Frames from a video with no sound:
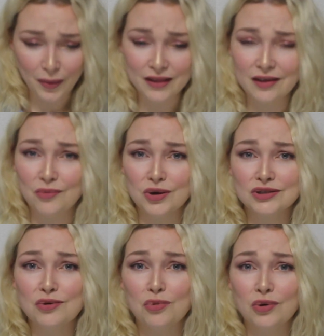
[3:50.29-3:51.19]
but there
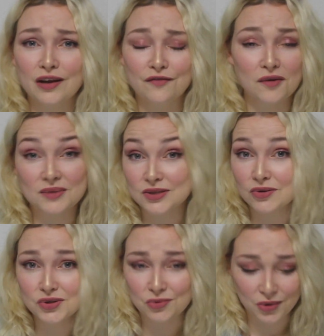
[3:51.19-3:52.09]
was a warning from a
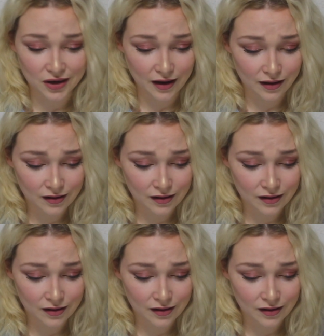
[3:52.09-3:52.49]
social worker.